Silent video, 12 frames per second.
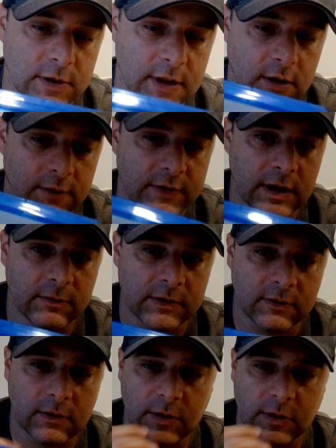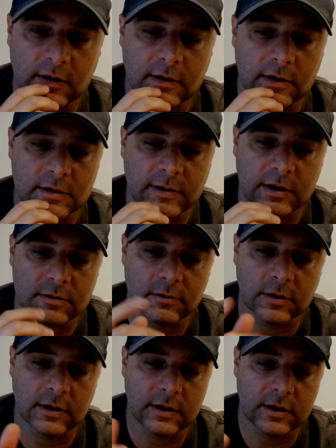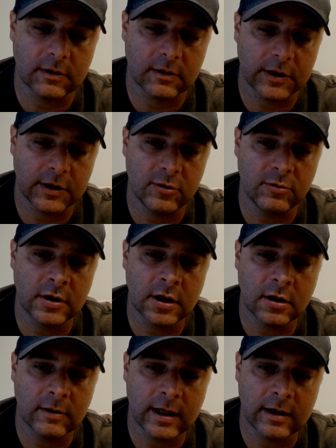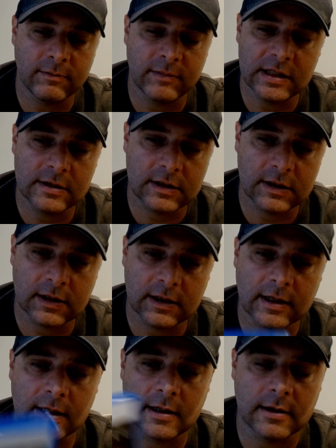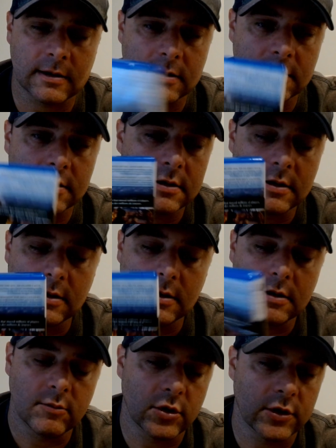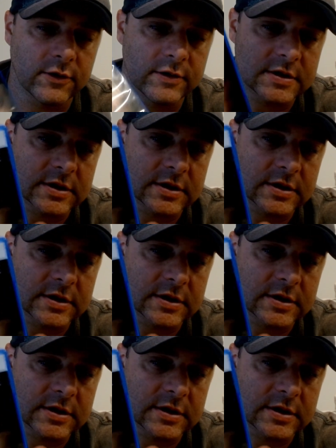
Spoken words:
one. I love that one too. I played that on Xbox One. You're Hugo and Amicia again. Brother and